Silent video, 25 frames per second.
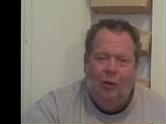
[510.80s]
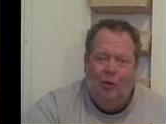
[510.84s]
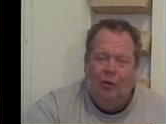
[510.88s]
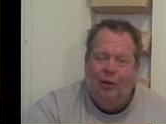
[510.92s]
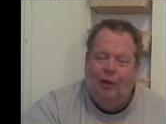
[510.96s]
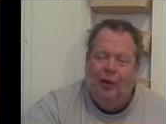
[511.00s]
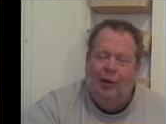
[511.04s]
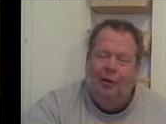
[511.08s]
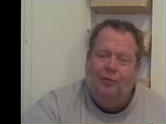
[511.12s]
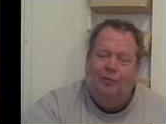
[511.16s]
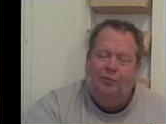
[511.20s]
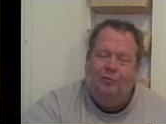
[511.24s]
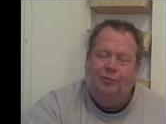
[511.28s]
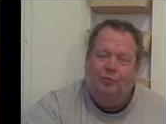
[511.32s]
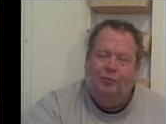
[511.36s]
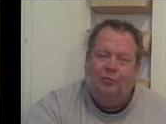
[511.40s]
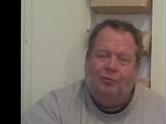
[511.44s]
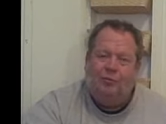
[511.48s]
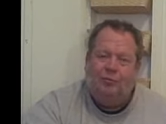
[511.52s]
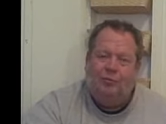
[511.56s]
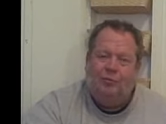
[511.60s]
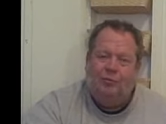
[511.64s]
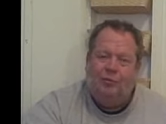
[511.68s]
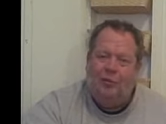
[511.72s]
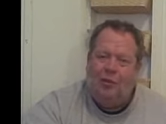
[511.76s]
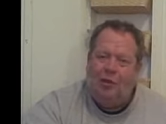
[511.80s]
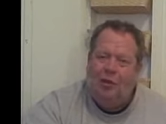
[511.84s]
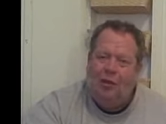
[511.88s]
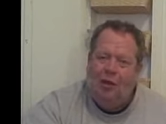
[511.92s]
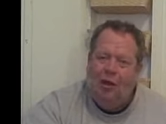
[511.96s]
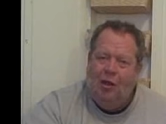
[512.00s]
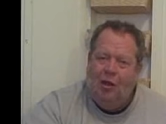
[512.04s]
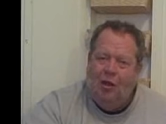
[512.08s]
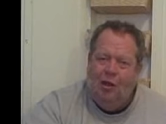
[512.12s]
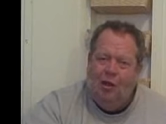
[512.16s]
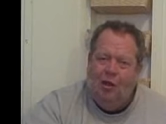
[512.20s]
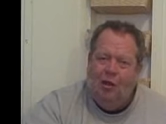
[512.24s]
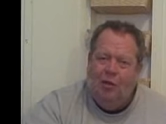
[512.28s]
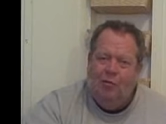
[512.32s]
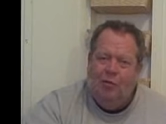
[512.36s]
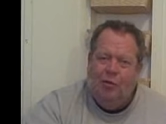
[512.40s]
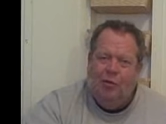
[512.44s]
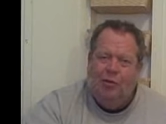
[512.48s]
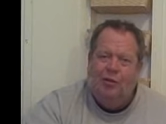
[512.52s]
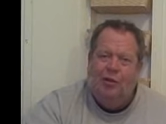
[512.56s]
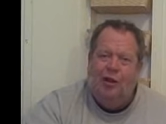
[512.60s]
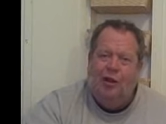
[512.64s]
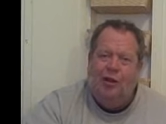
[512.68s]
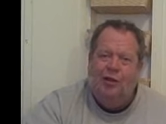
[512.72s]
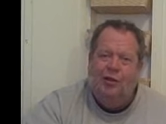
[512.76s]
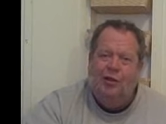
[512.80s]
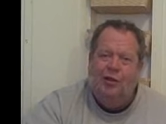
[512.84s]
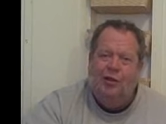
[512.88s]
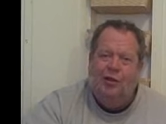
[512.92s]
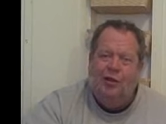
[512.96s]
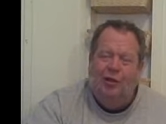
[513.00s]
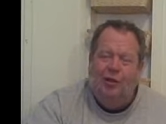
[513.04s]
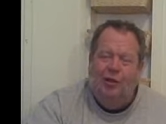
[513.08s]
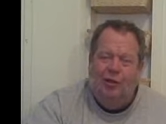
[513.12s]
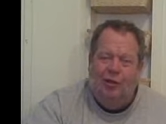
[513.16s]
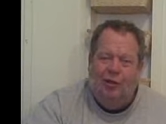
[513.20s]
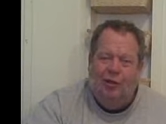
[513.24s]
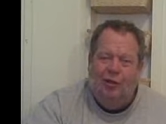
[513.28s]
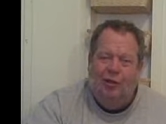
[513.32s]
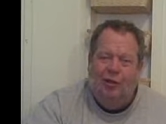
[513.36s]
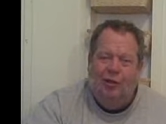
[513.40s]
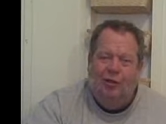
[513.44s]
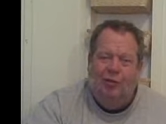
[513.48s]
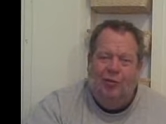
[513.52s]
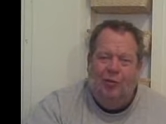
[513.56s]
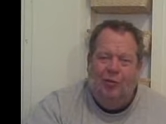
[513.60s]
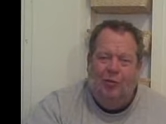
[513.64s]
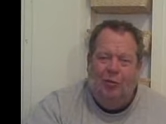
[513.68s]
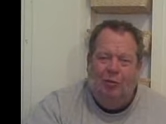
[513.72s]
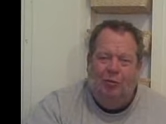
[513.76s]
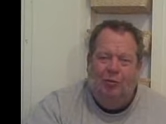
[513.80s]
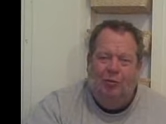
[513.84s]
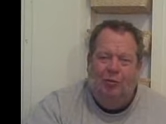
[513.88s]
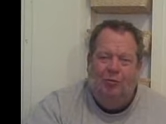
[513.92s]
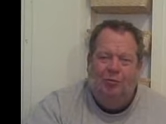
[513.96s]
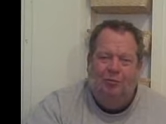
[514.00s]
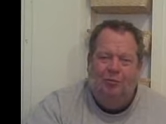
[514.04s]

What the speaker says: Okay. Mistakes are good. You learn from them.